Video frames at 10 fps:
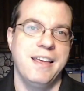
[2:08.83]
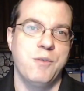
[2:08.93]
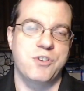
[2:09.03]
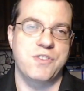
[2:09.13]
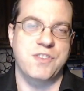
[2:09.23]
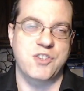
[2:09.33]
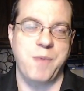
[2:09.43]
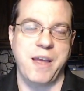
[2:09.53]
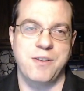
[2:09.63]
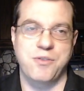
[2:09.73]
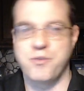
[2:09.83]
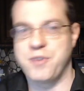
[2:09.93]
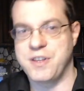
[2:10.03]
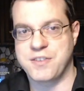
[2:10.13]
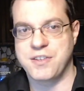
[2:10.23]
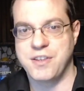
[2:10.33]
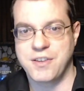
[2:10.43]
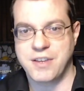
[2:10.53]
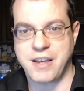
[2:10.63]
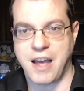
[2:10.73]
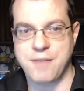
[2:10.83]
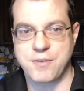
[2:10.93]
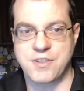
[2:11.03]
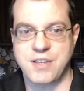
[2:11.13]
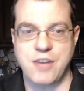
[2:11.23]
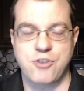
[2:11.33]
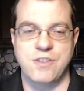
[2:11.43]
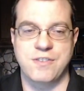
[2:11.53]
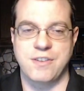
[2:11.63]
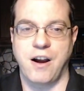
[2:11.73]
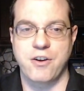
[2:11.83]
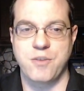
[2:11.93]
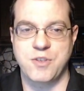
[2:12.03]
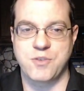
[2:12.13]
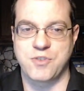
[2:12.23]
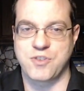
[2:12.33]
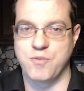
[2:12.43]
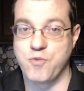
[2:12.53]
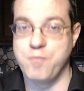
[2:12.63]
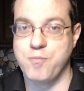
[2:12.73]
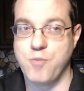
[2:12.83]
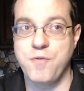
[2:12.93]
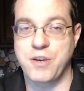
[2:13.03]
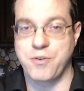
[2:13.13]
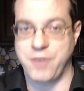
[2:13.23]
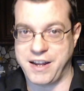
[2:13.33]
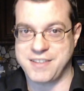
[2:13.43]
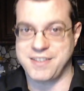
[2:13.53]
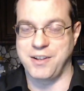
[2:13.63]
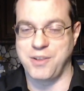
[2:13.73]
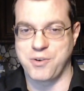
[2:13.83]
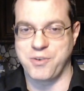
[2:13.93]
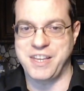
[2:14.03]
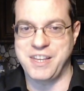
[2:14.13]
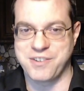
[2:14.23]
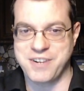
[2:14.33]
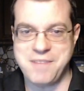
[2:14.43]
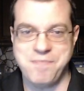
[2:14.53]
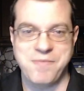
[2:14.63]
which is expanded through his conversations and arguments with some movie critics at a local eatery.